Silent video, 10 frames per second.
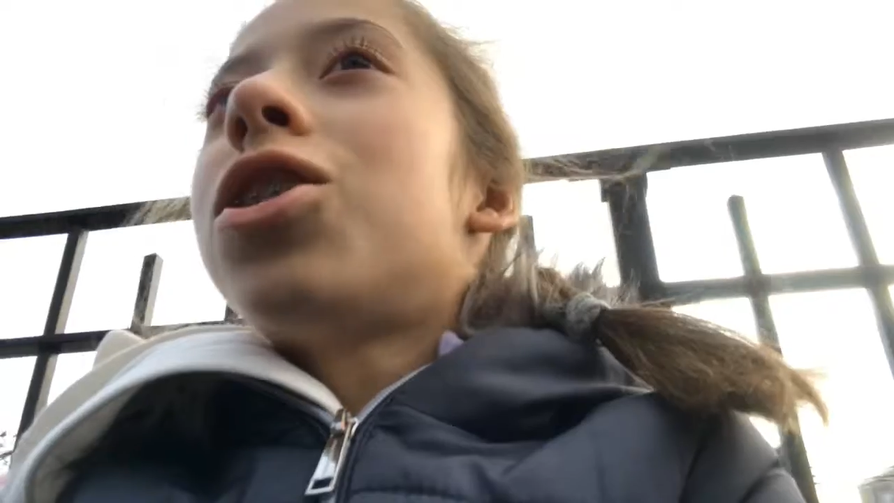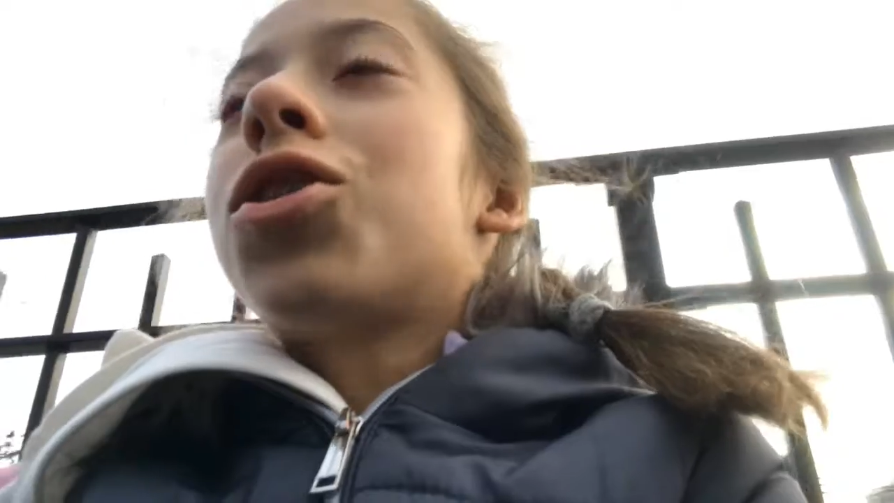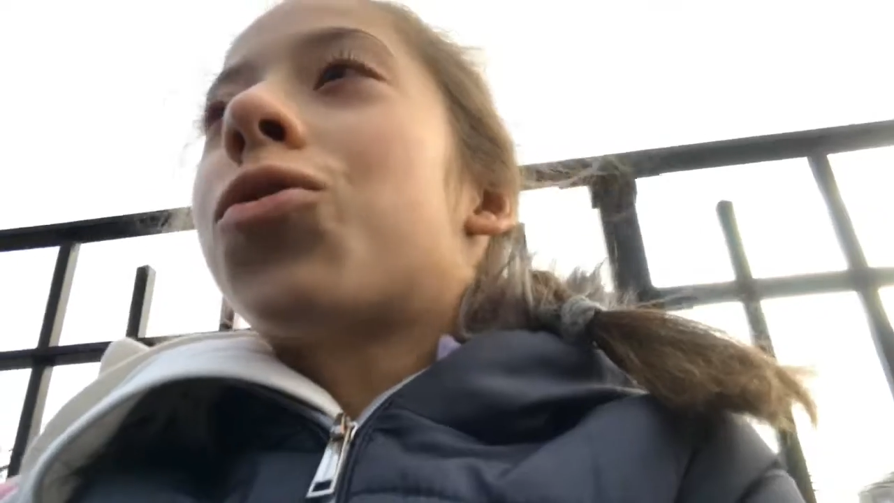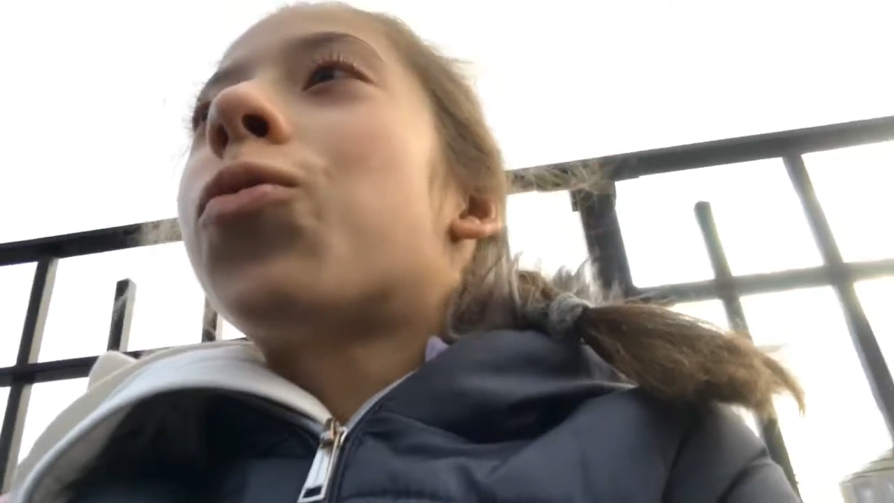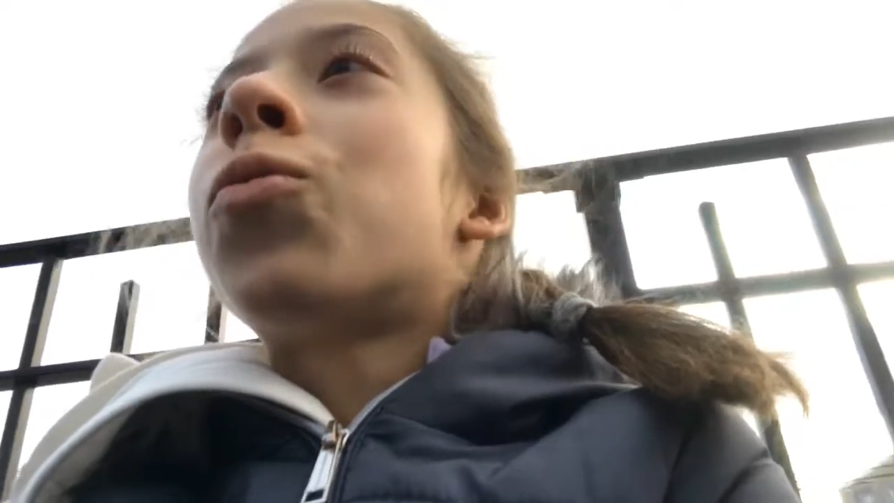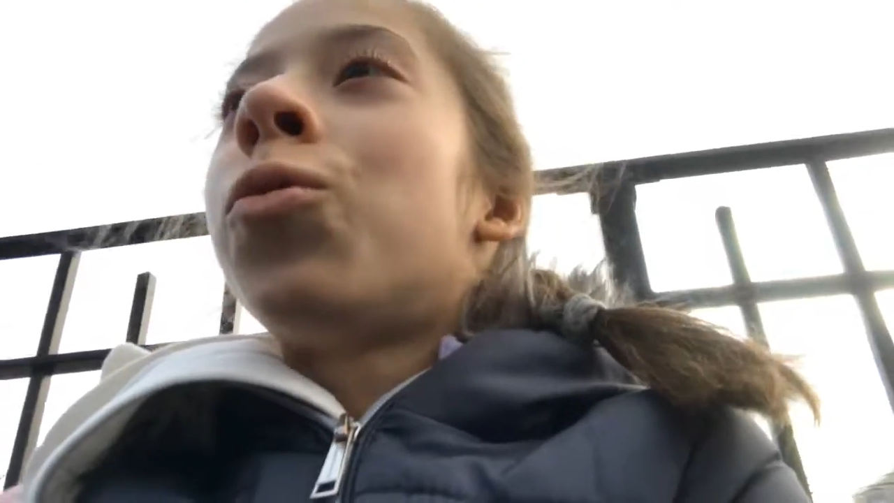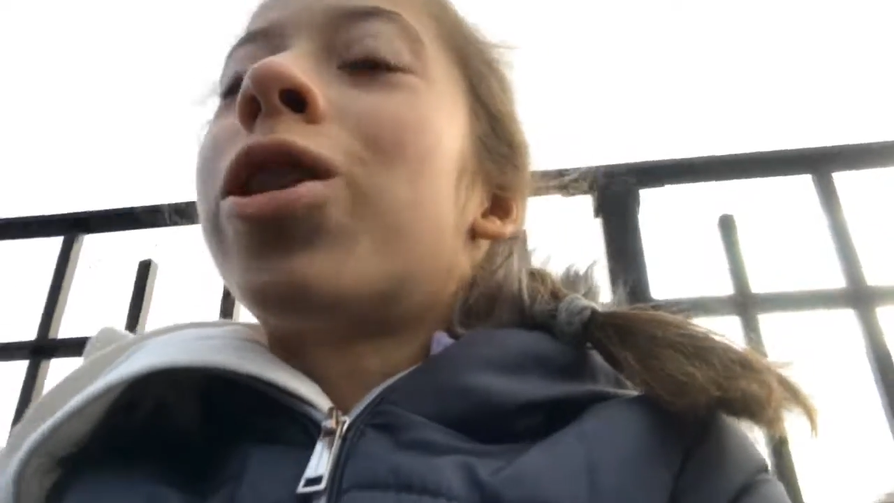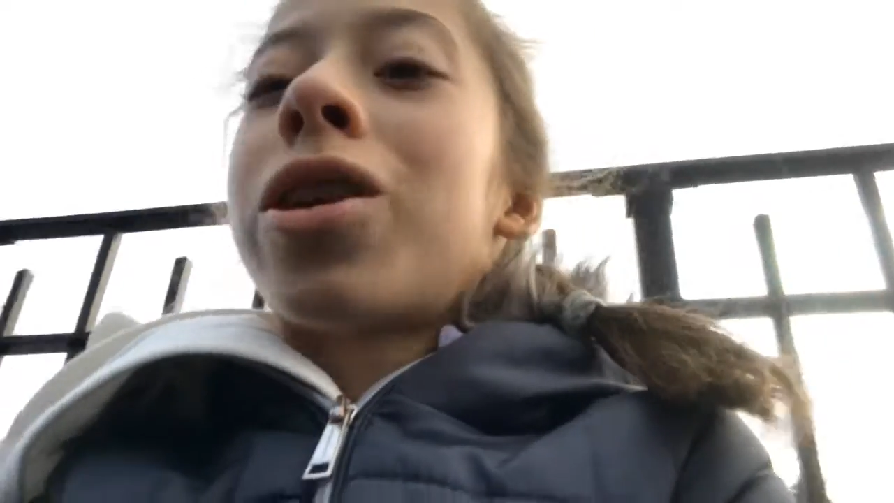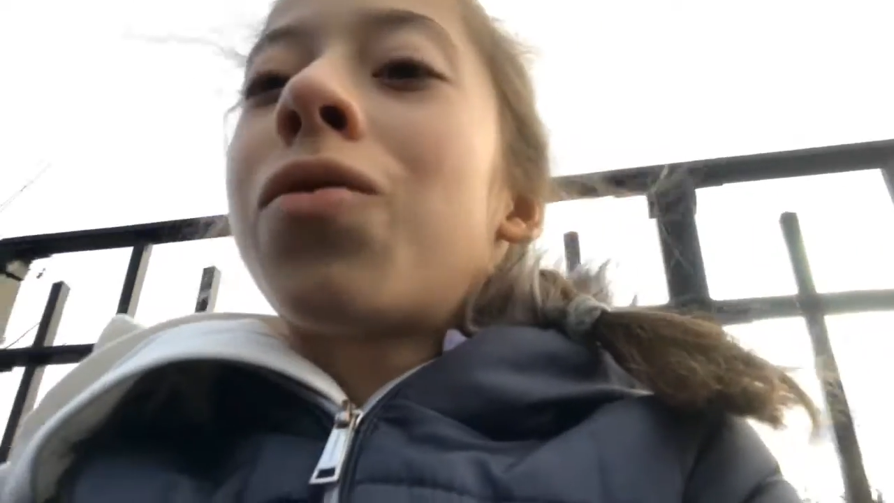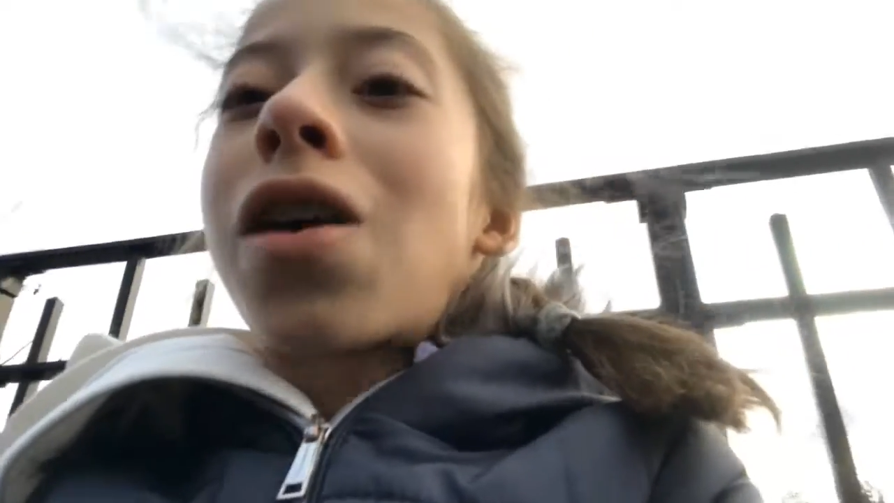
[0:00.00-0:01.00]
just
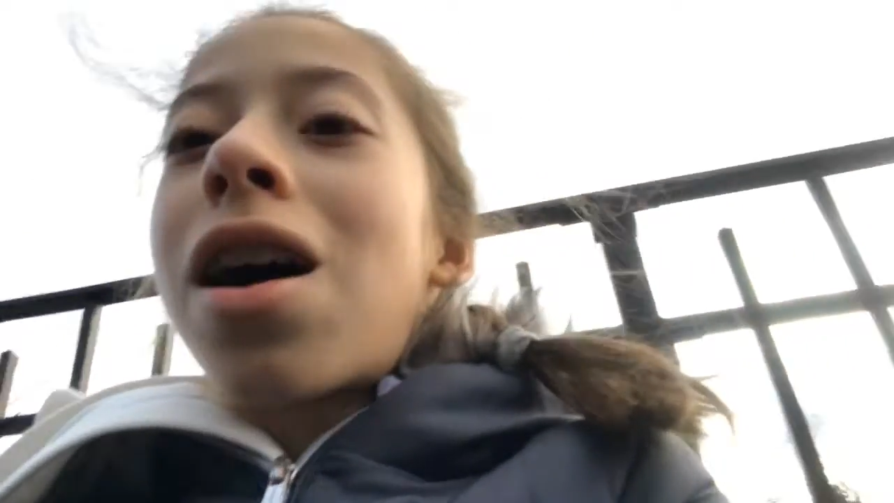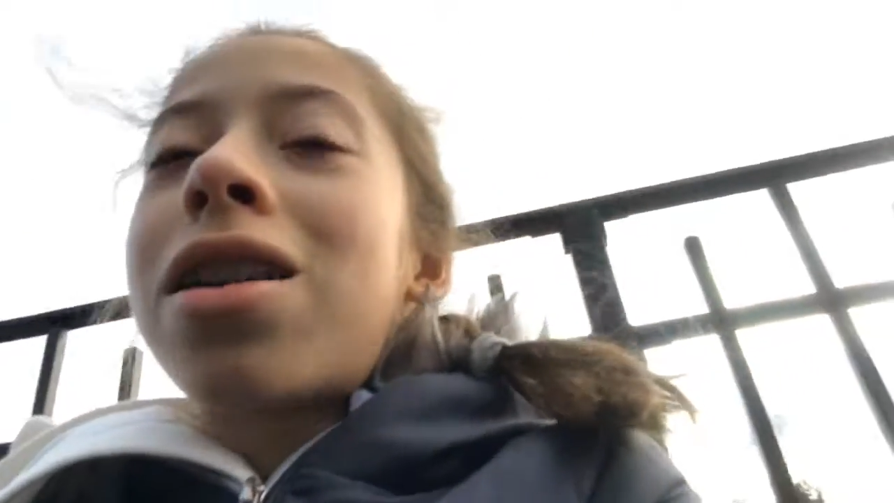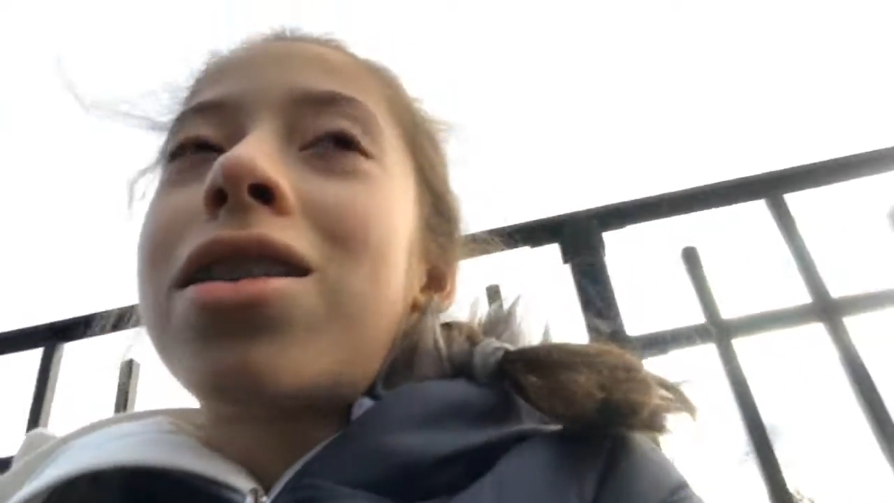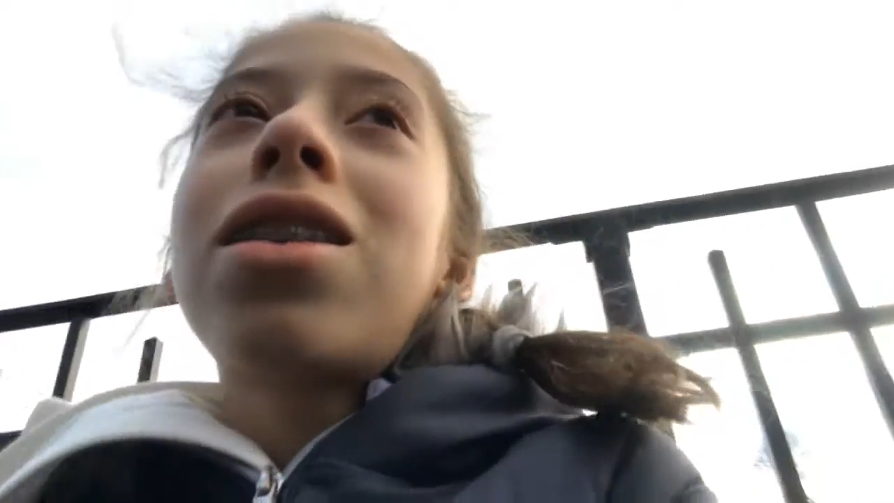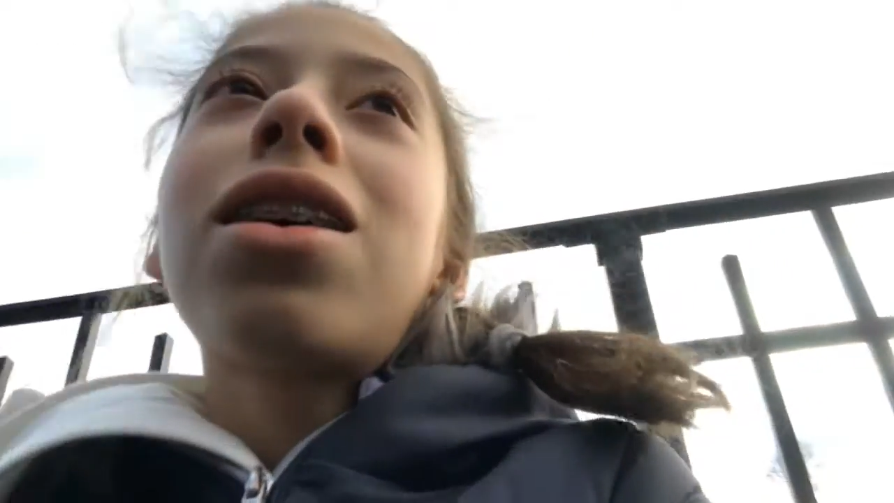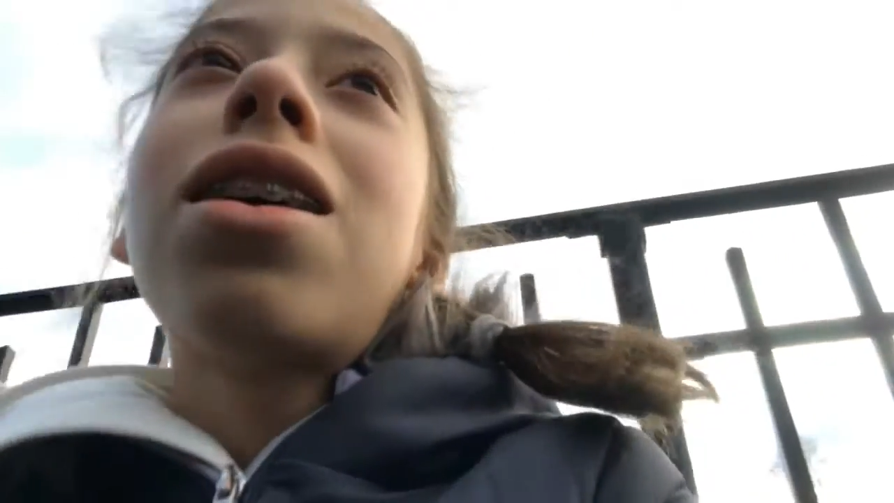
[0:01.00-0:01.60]
really fun